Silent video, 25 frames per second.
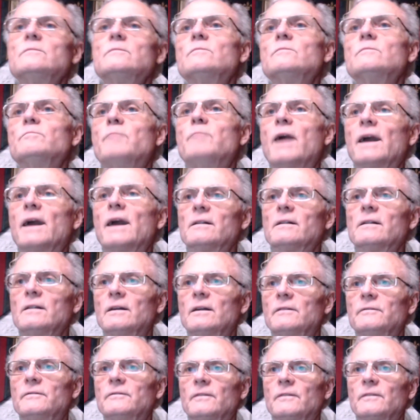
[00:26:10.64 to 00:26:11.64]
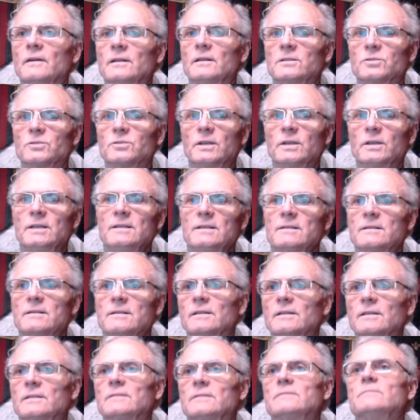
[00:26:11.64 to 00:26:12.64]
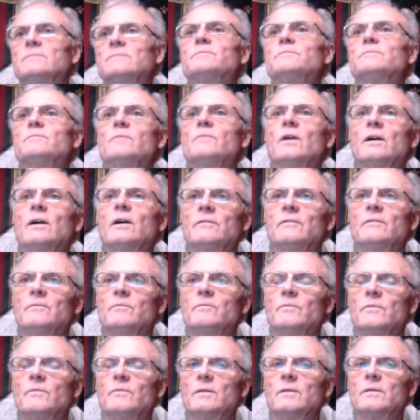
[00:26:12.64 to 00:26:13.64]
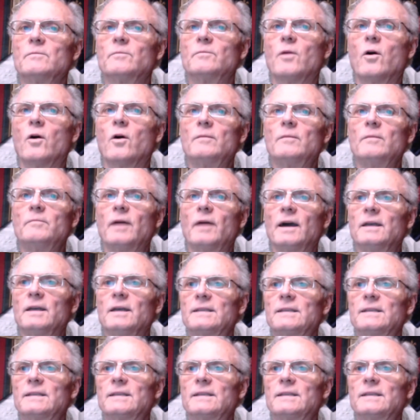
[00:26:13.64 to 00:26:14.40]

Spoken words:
Battle of Trees, poem by